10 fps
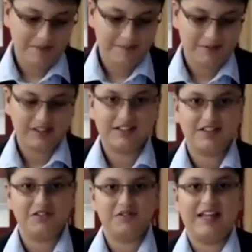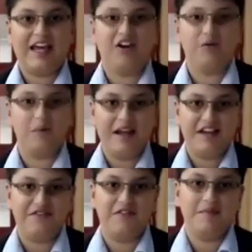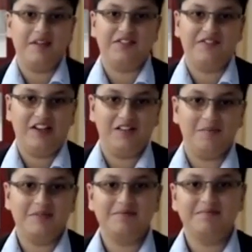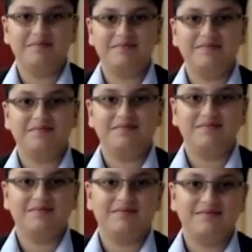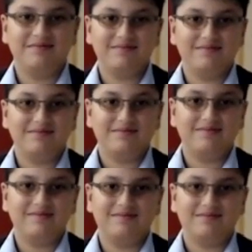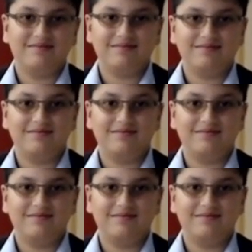people to take away from this film? Mm, very good